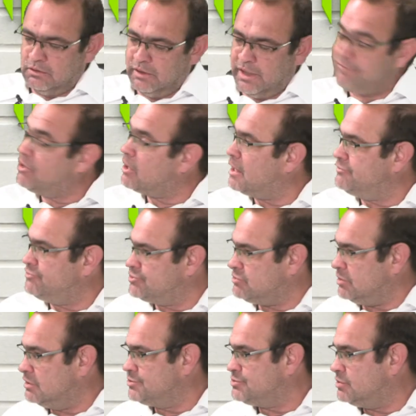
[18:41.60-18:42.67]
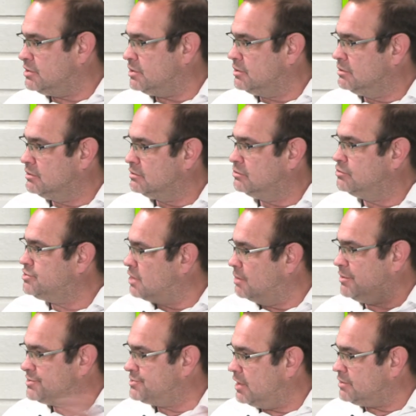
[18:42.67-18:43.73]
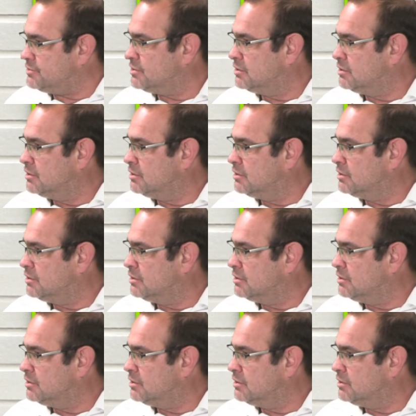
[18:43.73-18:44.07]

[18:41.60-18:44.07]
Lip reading: every country struggles with it, to some extent.